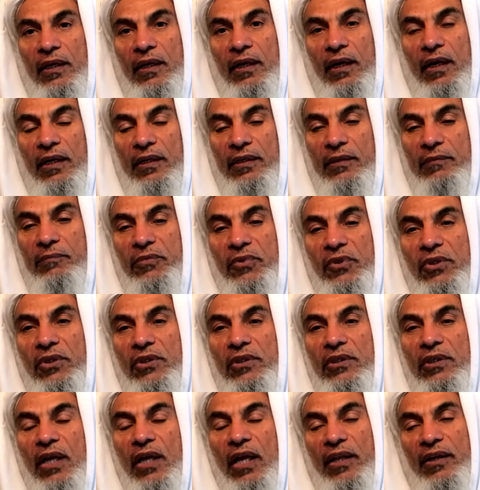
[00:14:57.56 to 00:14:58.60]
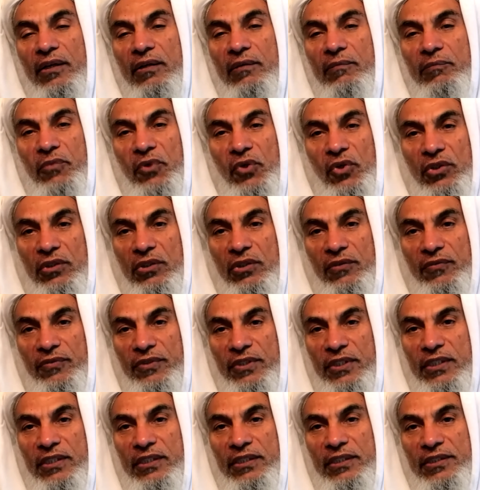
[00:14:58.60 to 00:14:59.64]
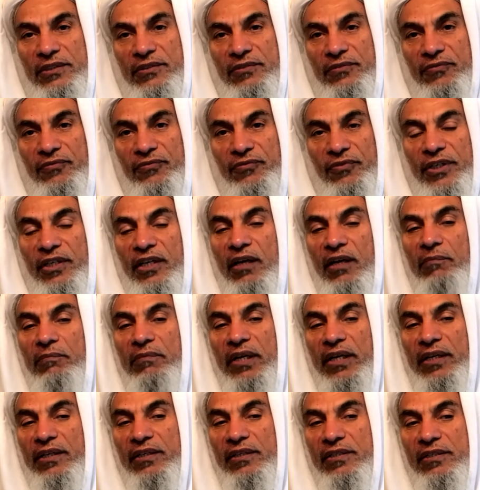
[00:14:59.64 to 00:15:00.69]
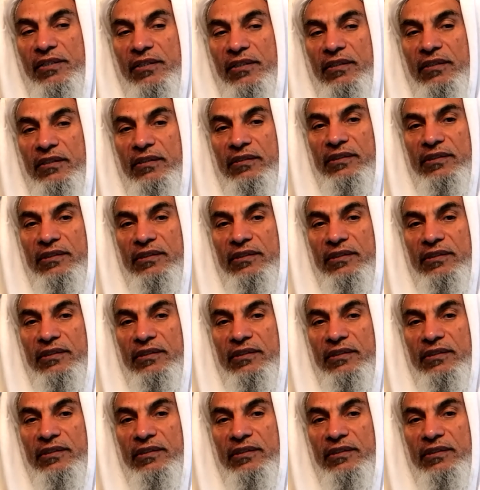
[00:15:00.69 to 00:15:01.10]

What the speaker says: And both of these fundamental